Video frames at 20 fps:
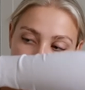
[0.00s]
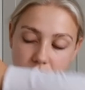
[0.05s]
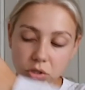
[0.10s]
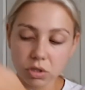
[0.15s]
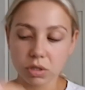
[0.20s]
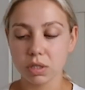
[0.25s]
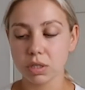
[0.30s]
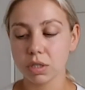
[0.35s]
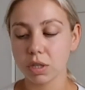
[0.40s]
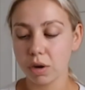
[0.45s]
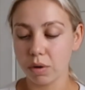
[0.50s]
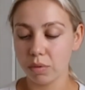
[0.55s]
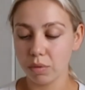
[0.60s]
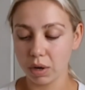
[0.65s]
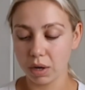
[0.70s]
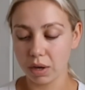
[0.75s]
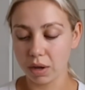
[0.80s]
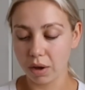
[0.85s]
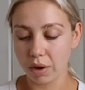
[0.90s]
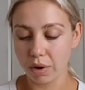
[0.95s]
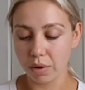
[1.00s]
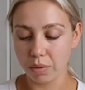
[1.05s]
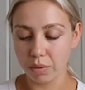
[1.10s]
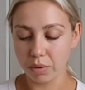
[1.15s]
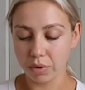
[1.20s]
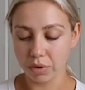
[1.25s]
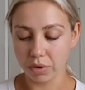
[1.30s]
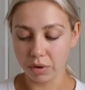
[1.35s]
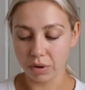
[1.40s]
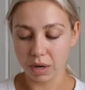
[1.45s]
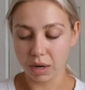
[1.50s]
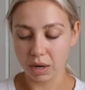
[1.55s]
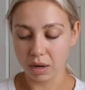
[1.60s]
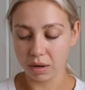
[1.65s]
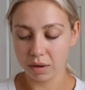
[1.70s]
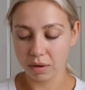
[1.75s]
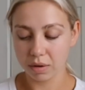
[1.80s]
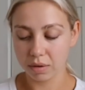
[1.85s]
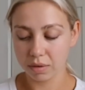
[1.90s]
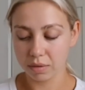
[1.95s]
It's so like coconutty. it.
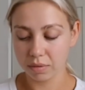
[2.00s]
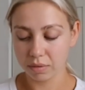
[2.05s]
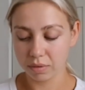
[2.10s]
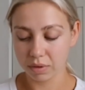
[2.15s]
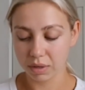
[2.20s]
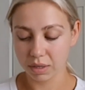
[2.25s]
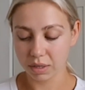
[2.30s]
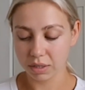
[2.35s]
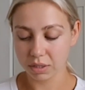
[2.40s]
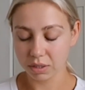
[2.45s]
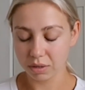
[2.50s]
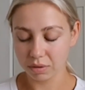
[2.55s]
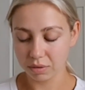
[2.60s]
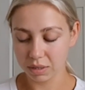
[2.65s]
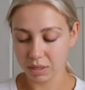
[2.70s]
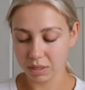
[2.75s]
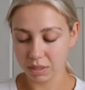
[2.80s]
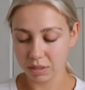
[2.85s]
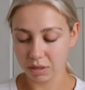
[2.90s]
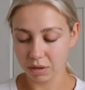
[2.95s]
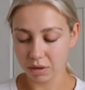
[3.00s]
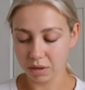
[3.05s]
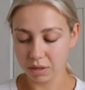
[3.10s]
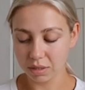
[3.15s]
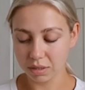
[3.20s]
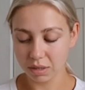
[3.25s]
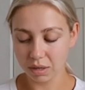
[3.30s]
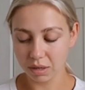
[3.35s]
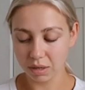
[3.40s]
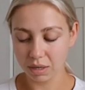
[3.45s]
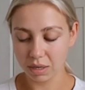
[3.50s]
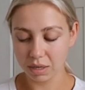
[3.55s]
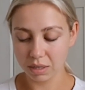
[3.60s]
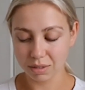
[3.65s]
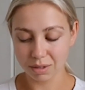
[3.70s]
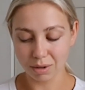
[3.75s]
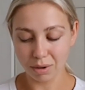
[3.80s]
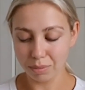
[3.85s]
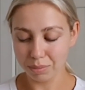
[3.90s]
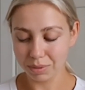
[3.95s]
Oh there's not, it's,
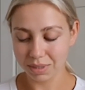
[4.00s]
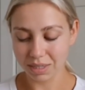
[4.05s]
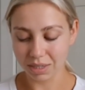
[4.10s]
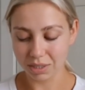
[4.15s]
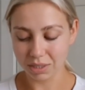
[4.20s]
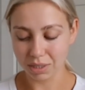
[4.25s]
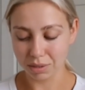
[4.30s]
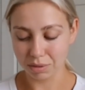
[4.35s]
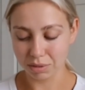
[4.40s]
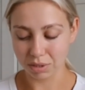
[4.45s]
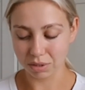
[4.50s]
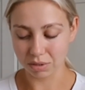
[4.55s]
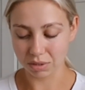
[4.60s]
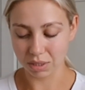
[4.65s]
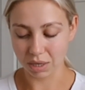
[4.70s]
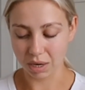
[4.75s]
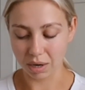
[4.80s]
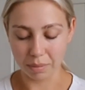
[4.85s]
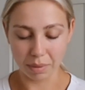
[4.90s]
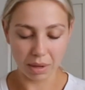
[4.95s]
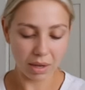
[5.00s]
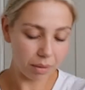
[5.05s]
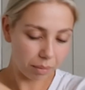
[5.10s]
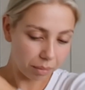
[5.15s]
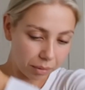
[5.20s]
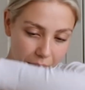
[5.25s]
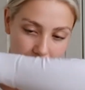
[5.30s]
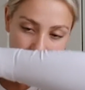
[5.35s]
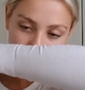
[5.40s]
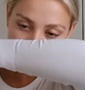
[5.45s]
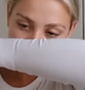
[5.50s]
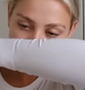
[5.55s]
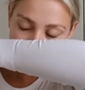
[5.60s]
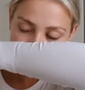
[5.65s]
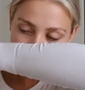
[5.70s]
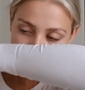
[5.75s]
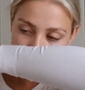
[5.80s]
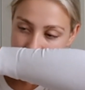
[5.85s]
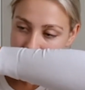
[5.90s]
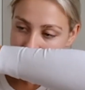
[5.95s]
it's called pistachio and salted caramel, but
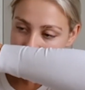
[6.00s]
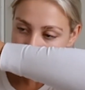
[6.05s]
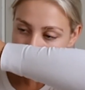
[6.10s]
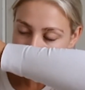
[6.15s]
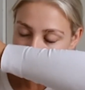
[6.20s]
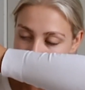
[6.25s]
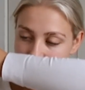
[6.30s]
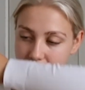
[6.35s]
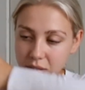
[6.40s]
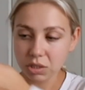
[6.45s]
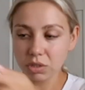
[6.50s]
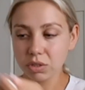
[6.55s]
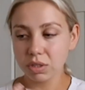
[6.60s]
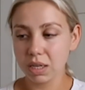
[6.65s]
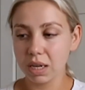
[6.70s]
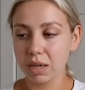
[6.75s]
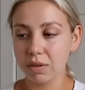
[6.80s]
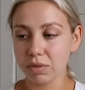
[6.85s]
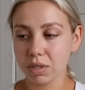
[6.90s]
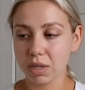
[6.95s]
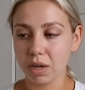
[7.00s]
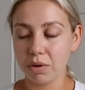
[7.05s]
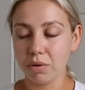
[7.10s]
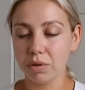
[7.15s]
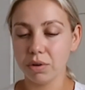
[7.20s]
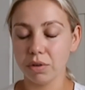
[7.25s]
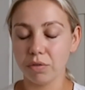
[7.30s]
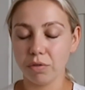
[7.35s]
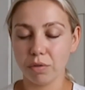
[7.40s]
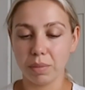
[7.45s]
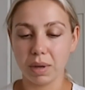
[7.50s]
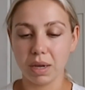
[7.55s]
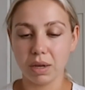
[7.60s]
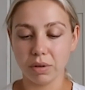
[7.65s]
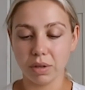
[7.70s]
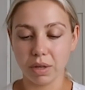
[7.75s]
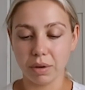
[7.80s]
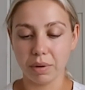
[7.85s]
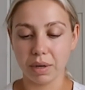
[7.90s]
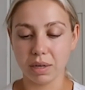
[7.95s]
it just gives coconut for me,
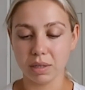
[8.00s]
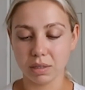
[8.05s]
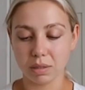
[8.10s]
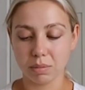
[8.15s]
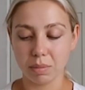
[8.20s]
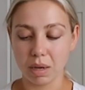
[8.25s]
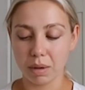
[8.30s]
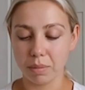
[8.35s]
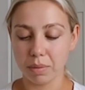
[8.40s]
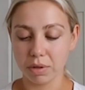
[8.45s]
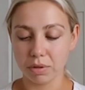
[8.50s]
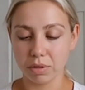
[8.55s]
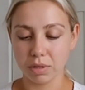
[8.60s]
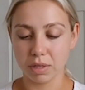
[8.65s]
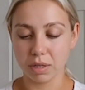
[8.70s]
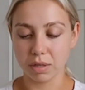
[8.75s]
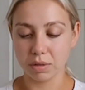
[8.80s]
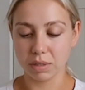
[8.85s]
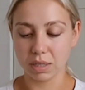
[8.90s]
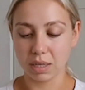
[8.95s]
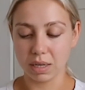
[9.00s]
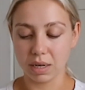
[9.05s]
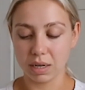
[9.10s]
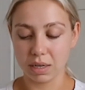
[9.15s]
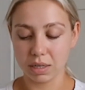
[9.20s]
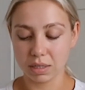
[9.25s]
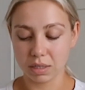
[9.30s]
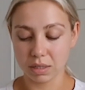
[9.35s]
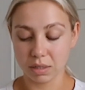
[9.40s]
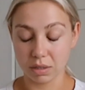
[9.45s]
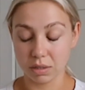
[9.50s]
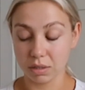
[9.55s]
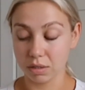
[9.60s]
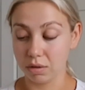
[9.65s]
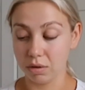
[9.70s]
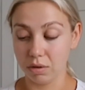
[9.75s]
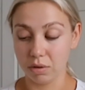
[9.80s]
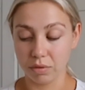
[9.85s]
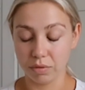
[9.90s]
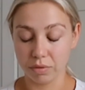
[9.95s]
although I can smell both of those in it. I
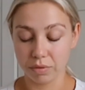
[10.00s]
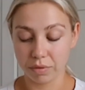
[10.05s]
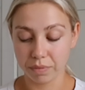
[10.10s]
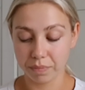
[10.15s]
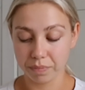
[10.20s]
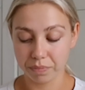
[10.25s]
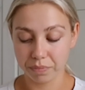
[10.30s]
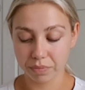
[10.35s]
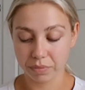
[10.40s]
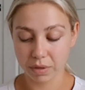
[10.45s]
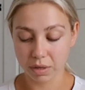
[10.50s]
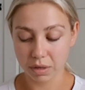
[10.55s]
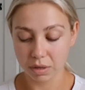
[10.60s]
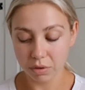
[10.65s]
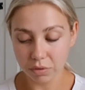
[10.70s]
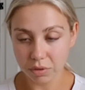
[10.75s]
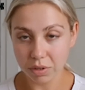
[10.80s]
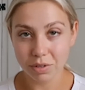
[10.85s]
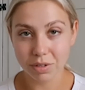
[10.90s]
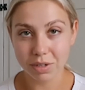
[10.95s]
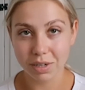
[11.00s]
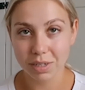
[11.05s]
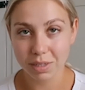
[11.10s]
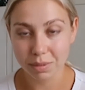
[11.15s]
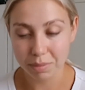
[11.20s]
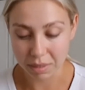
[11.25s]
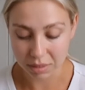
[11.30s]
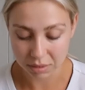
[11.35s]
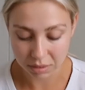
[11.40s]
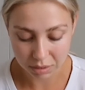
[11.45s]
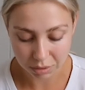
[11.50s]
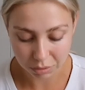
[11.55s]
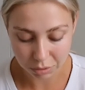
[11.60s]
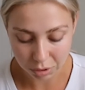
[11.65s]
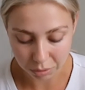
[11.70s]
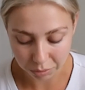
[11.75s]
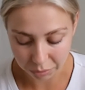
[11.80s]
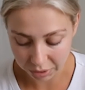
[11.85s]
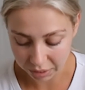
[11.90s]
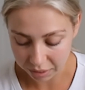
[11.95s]
just love, love those kind of smells. so
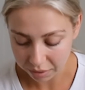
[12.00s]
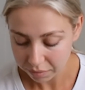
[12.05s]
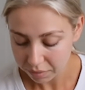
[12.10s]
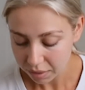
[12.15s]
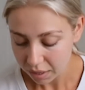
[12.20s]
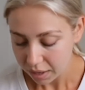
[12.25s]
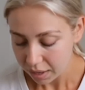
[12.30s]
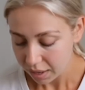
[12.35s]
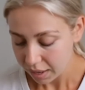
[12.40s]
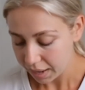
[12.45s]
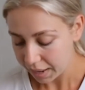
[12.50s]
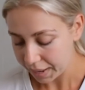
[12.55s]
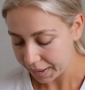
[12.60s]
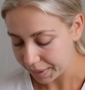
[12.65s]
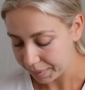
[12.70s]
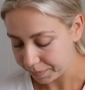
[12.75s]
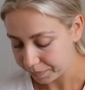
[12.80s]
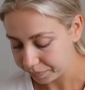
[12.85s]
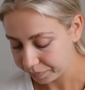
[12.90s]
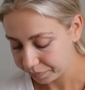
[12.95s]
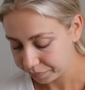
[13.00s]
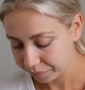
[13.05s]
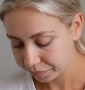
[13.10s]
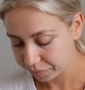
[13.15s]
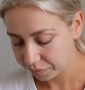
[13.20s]
summery. Um,